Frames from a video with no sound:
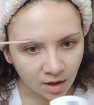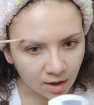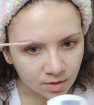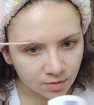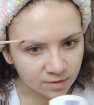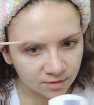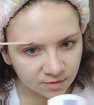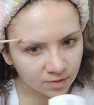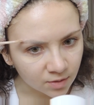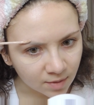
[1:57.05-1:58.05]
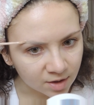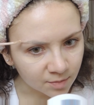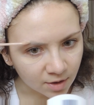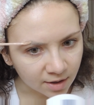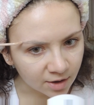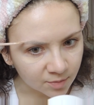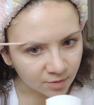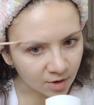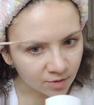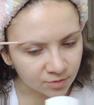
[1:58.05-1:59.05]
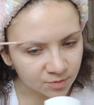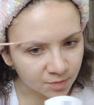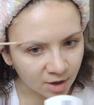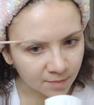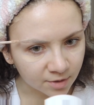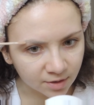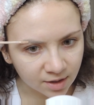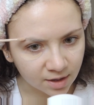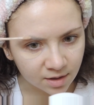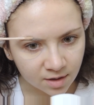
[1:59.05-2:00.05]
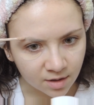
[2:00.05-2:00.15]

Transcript: I know this isn't the way to block out brows properly,